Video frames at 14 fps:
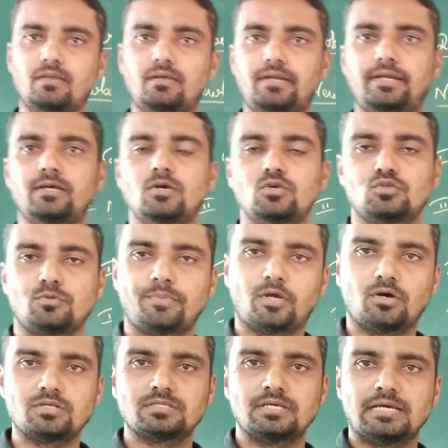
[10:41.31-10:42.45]
Right. So
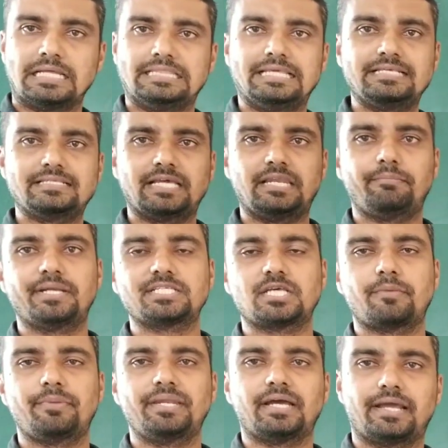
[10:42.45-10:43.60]
because these elements
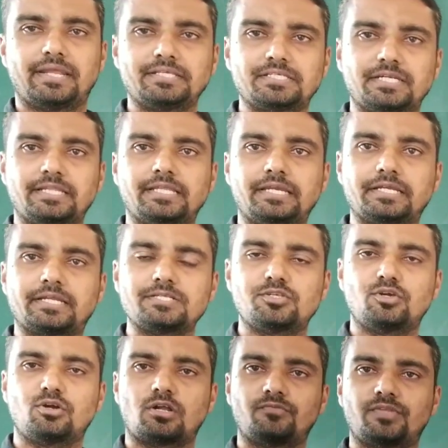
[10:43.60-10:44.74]
have been arranged in the
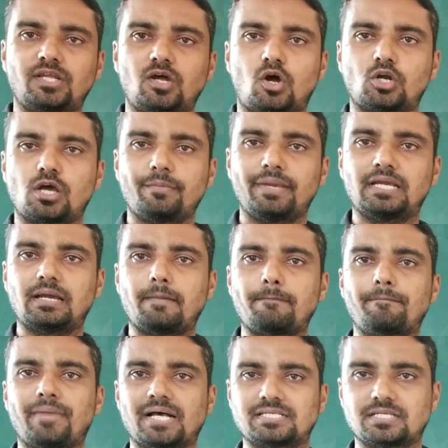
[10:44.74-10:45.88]
increasing order of their atomic
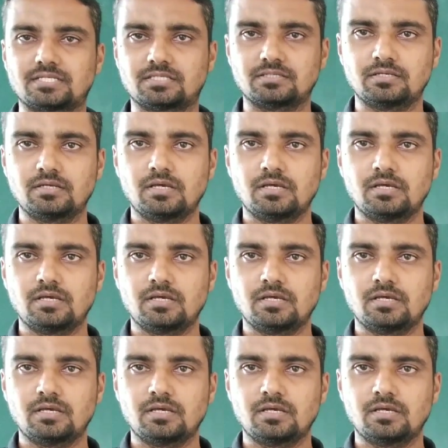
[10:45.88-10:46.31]
masses,